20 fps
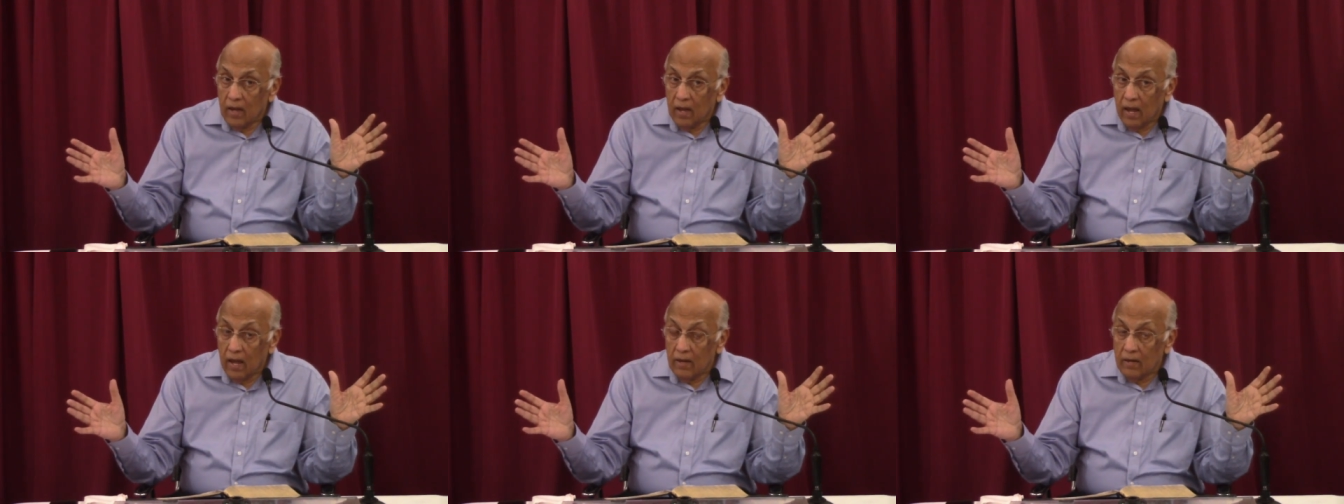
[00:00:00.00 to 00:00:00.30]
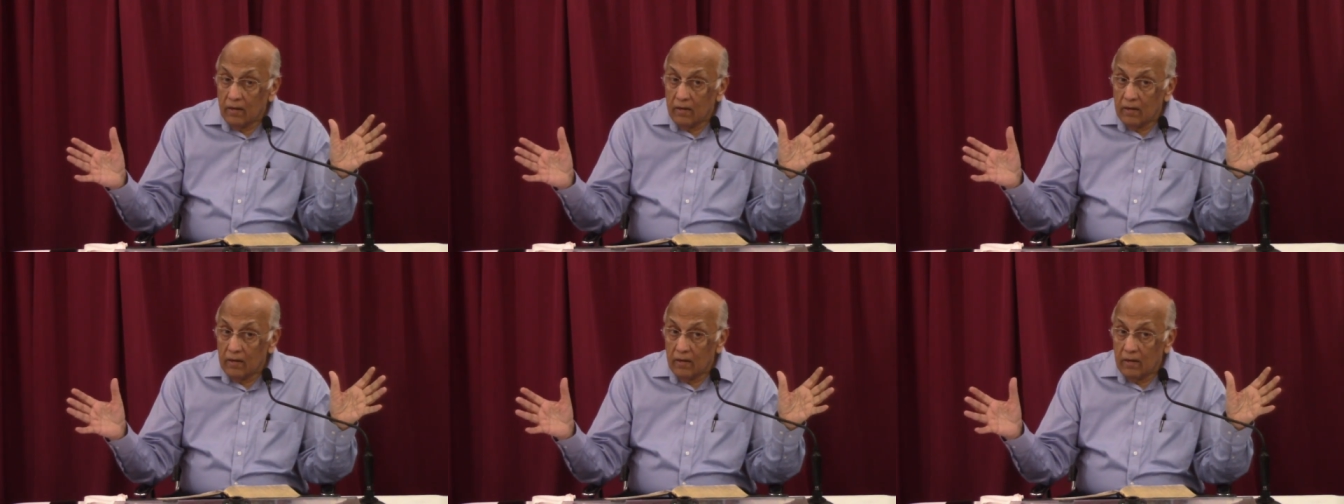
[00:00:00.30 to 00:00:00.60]

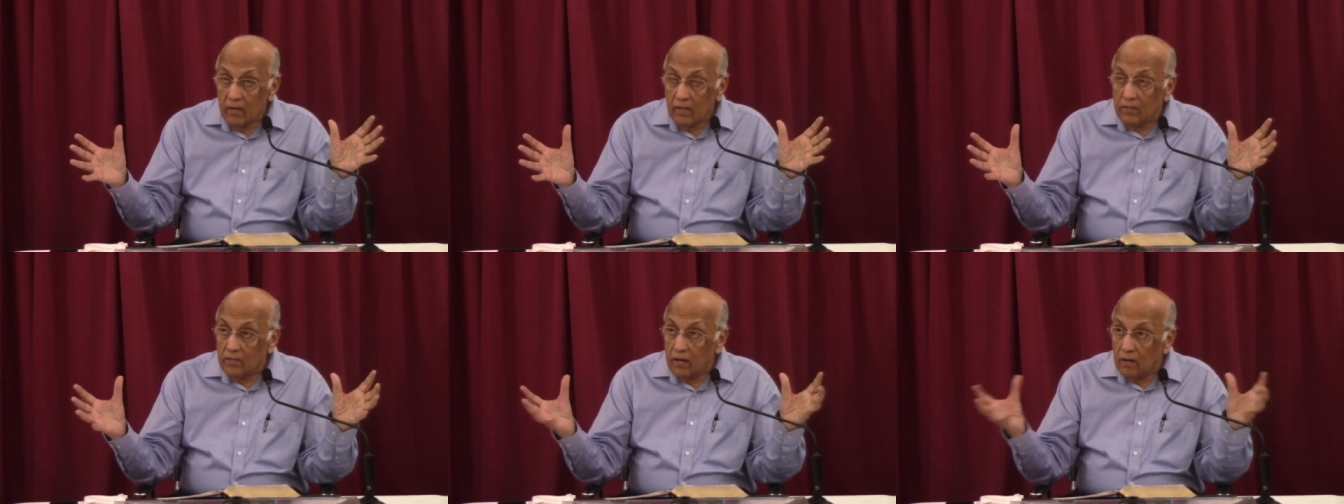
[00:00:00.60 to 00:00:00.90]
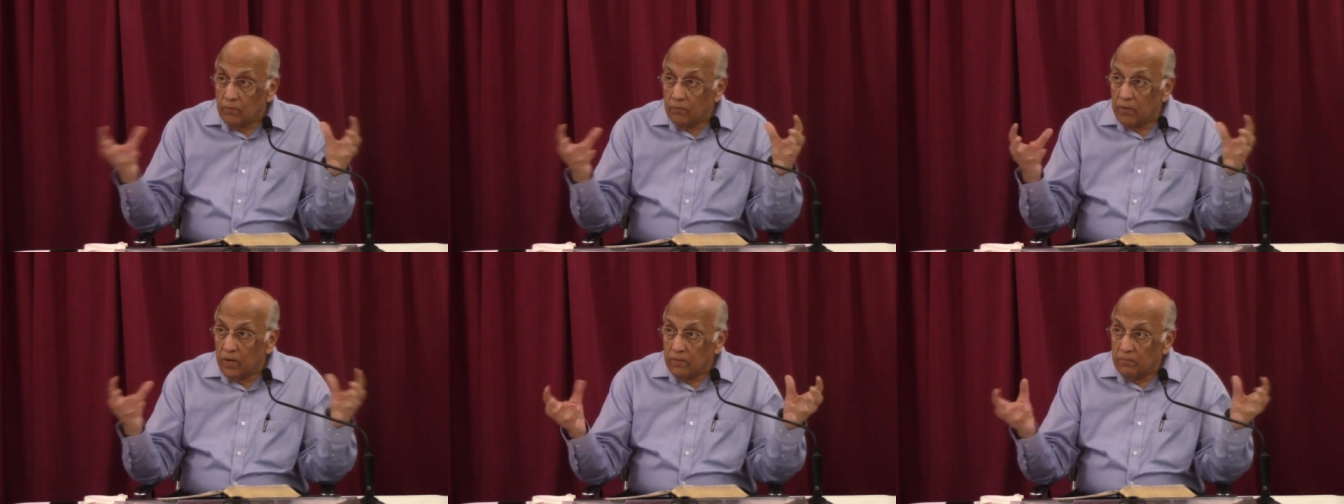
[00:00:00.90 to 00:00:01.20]
And it's
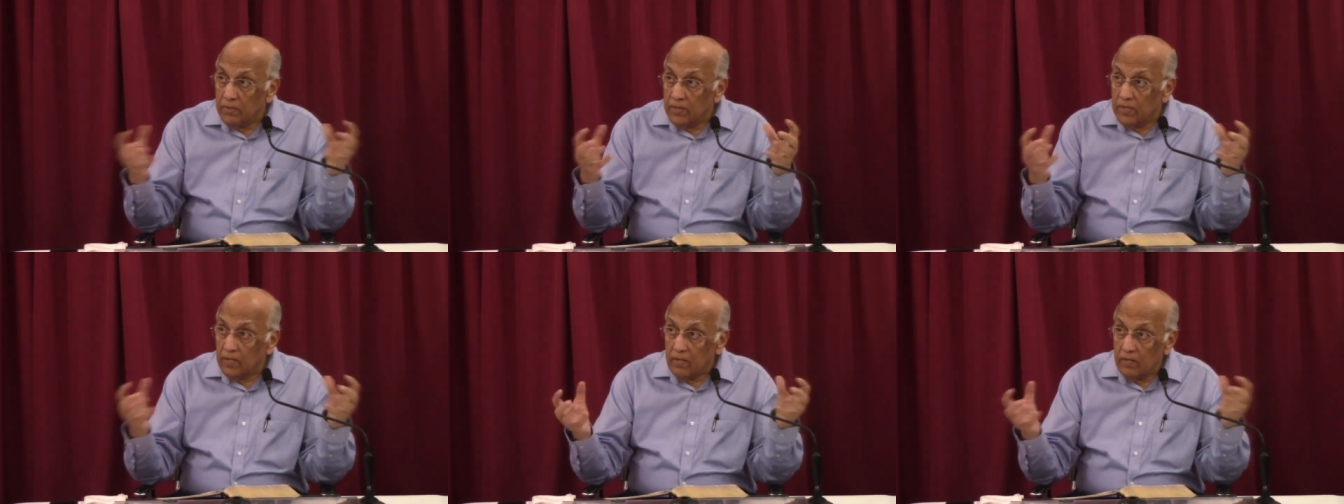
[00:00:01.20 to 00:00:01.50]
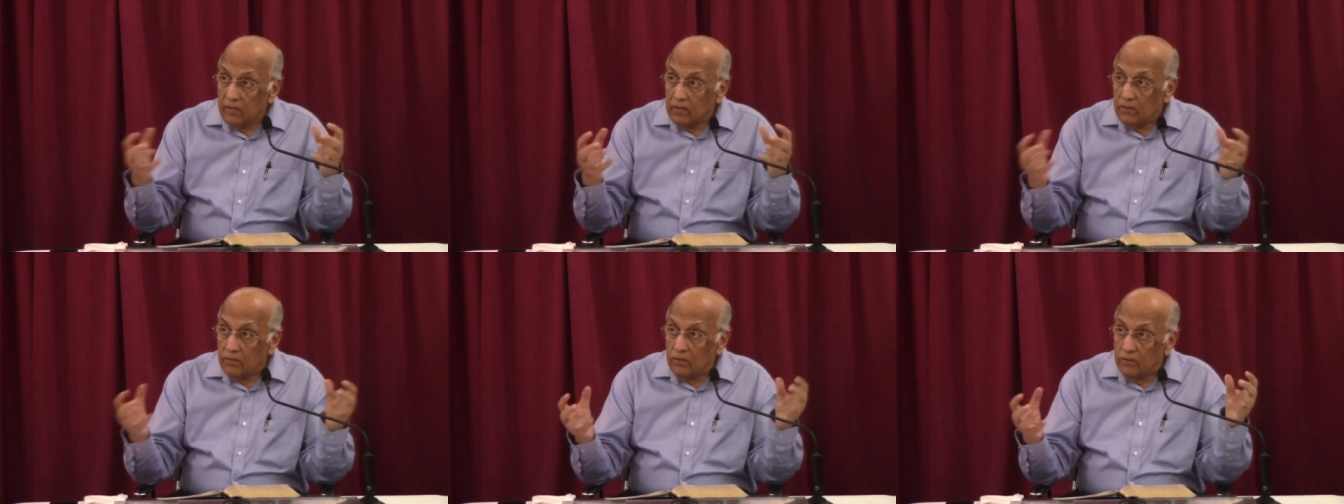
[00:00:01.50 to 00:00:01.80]
not one
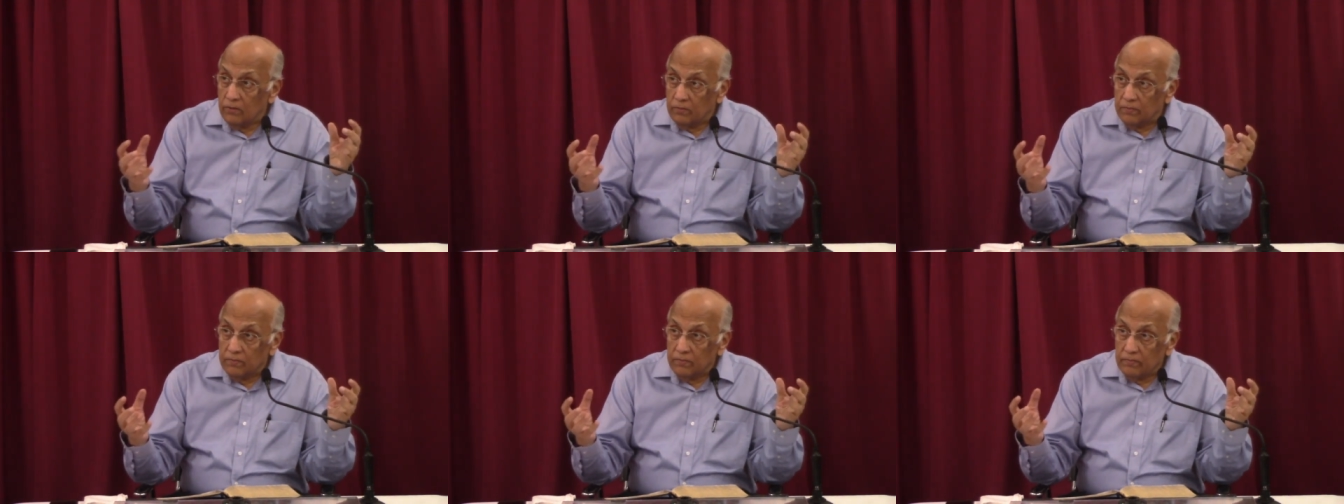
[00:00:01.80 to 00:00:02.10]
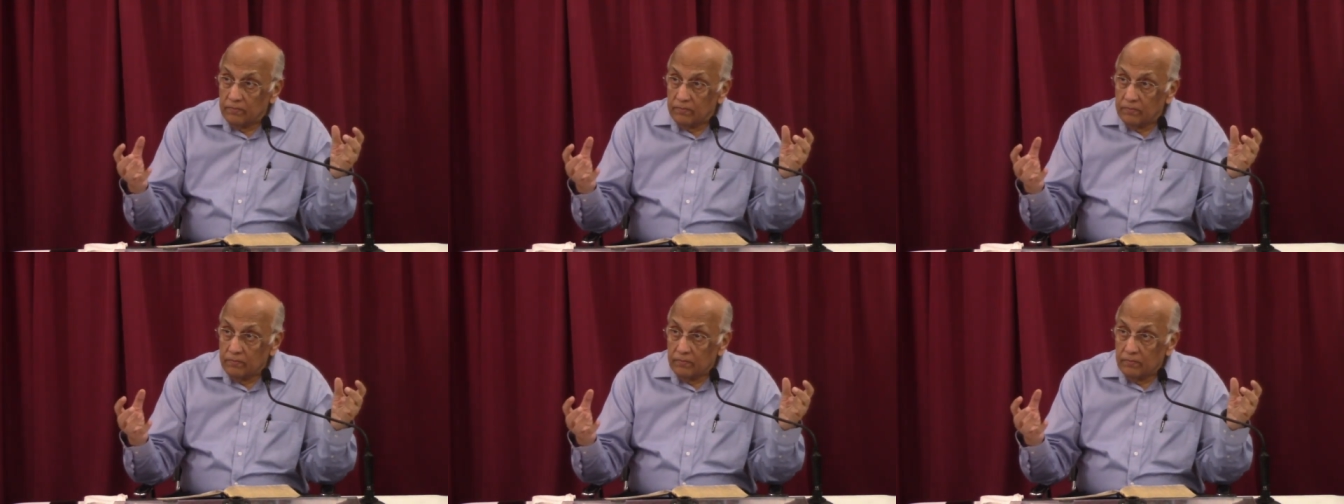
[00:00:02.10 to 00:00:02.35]
particular group.